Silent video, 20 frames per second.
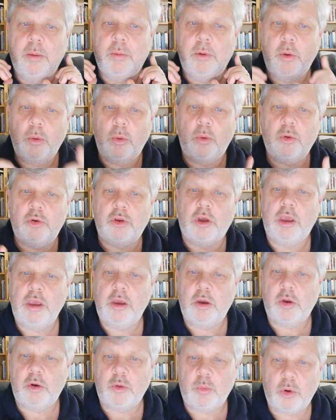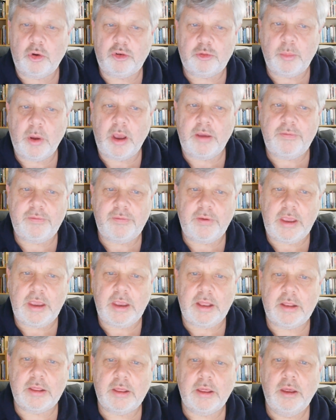"Lord, are you going to wash my
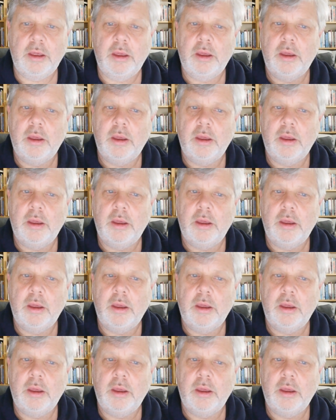feet?"